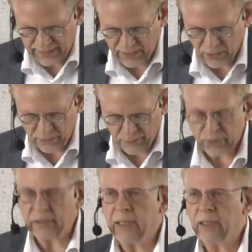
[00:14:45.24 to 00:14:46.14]
cannot
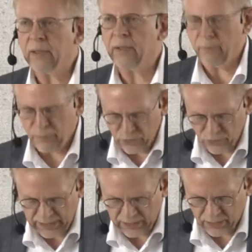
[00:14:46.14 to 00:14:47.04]
predict the
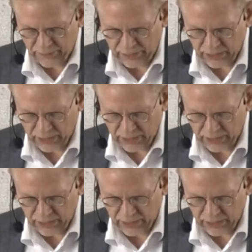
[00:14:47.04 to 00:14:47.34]
myriads of